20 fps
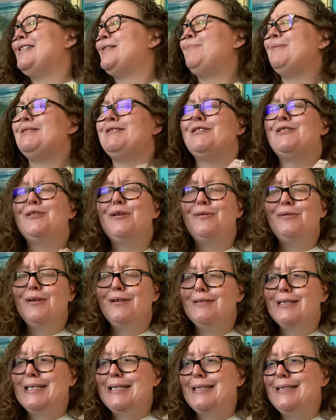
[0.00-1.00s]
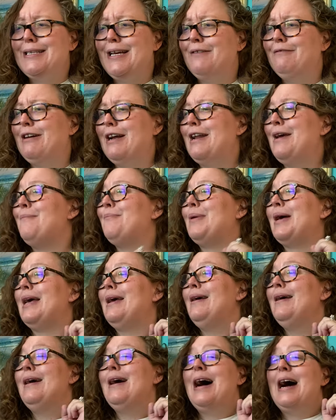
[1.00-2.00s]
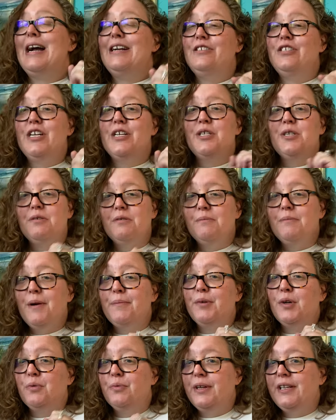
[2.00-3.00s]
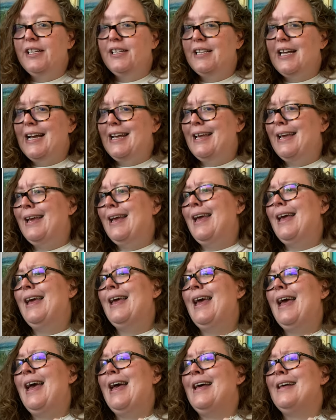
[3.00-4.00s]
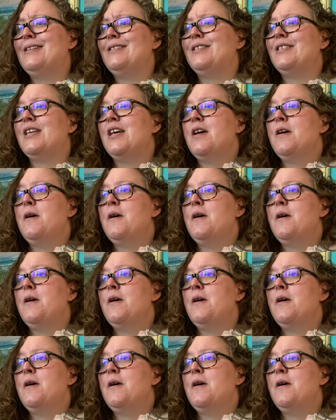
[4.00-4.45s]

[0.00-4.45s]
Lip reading: It's been so long since I read it, but I just remember really liking it and